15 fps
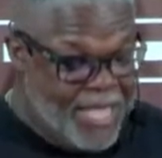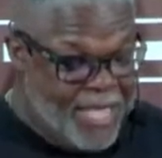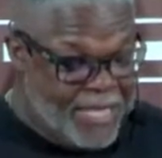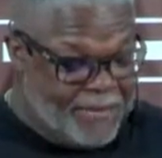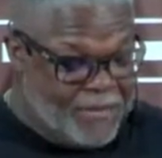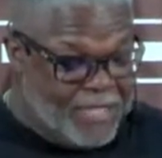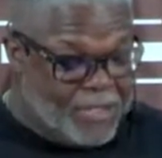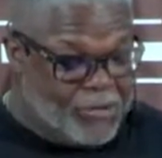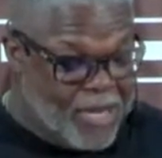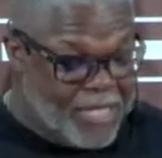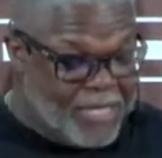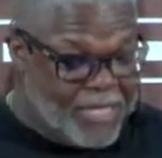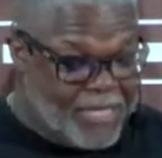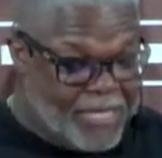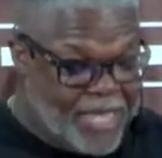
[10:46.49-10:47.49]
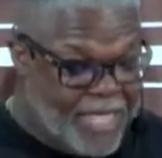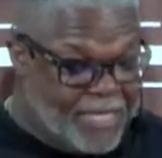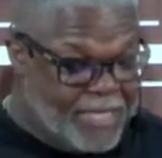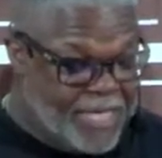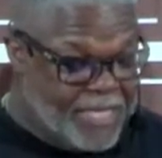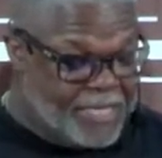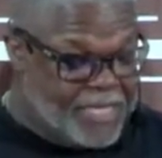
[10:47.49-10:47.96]
And I'm just trying to
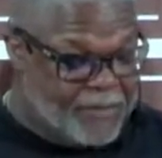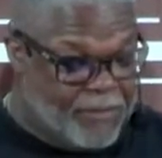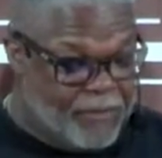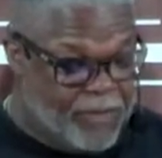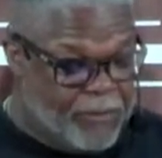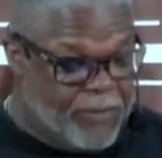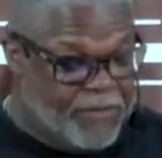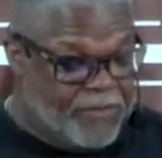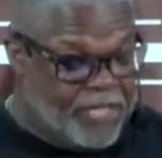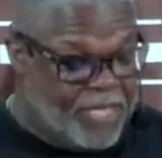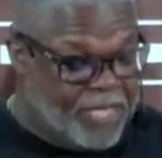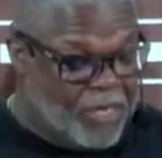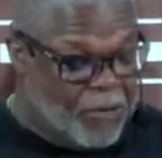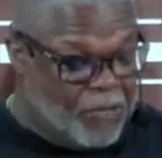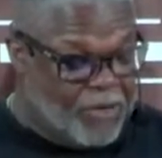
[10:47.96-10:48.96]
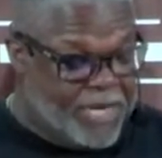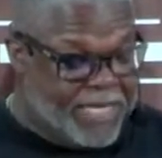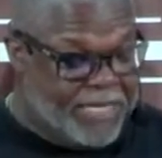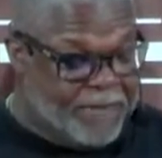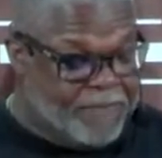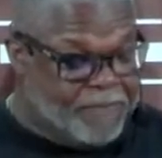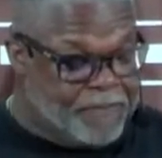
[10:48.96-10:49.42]
consolidate some of what we've done
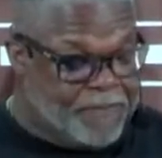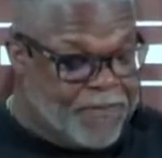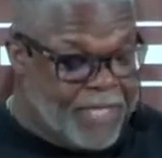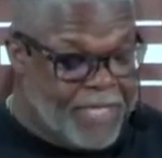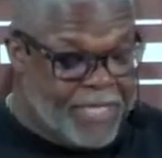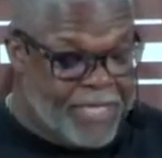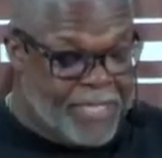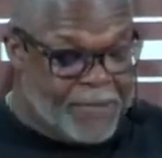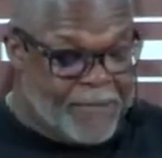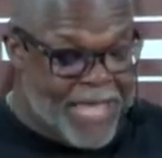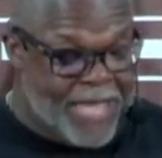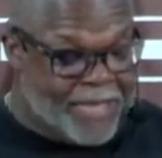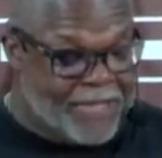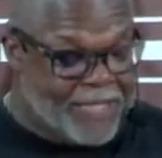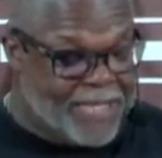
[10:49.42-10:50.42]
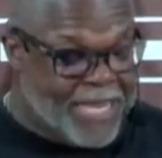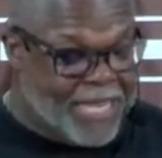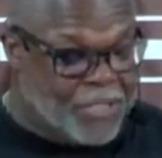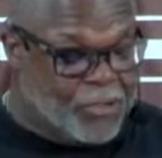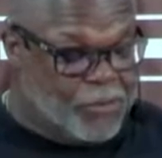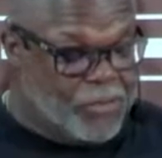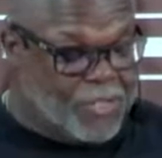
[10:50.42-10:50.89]
already, get us back, get
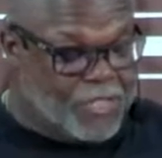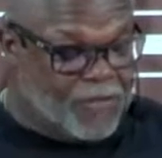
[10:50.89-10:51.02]
our juices